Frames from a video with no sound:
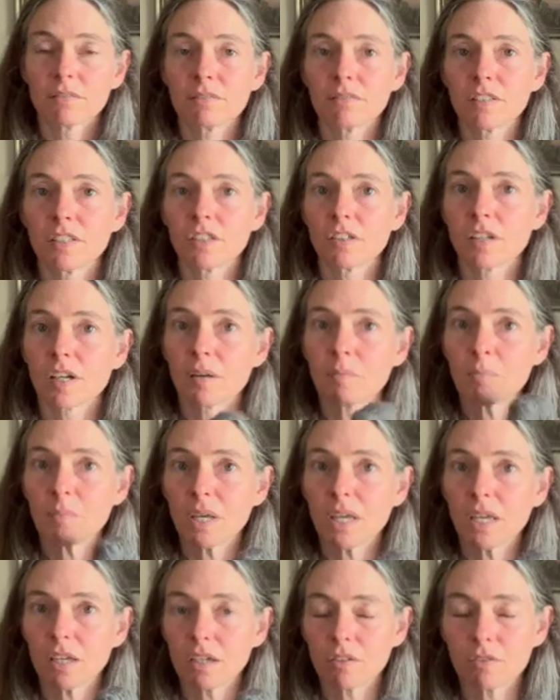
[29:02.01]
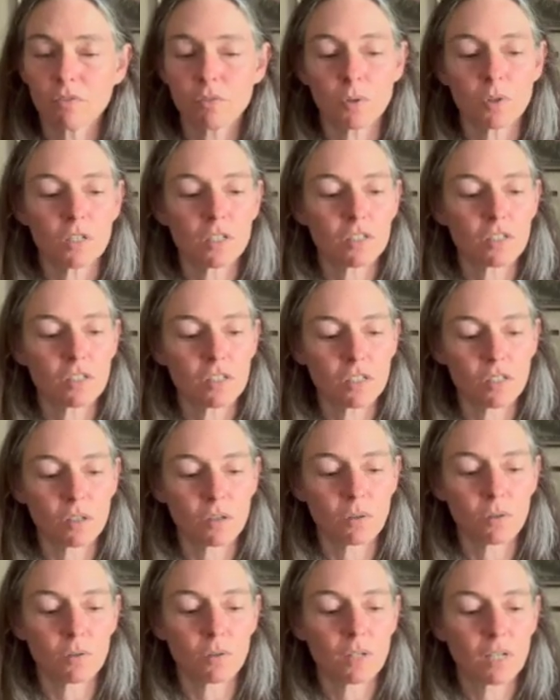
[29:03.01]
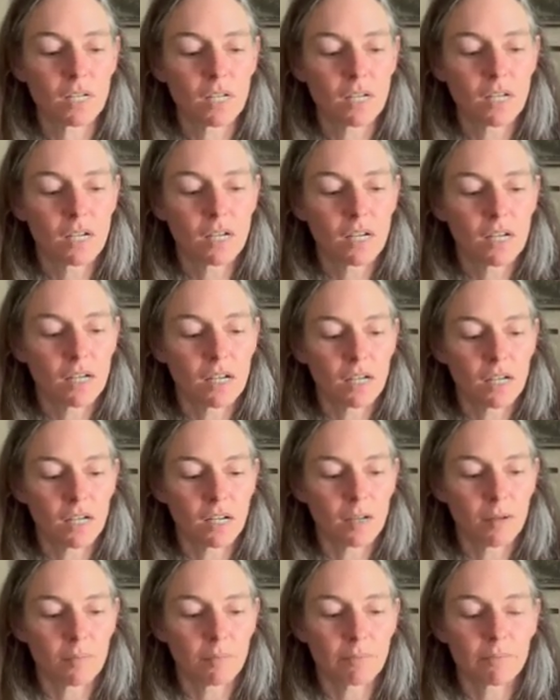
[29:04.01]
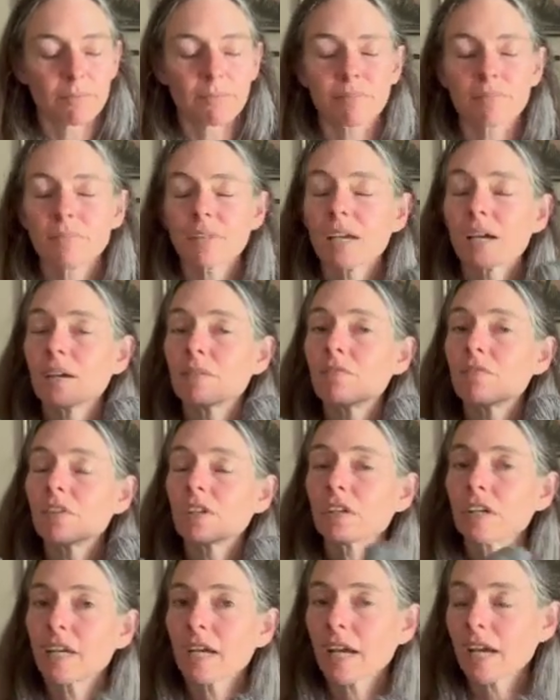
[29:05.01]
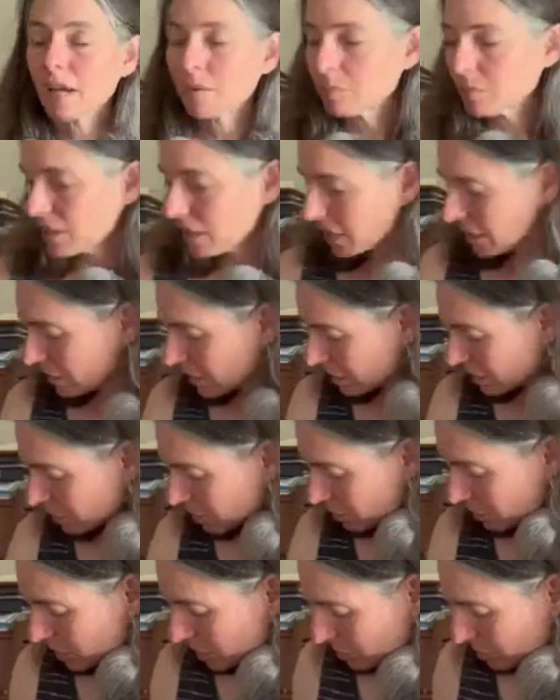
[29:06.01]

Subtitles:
that you're not paying for. So I'm very happy with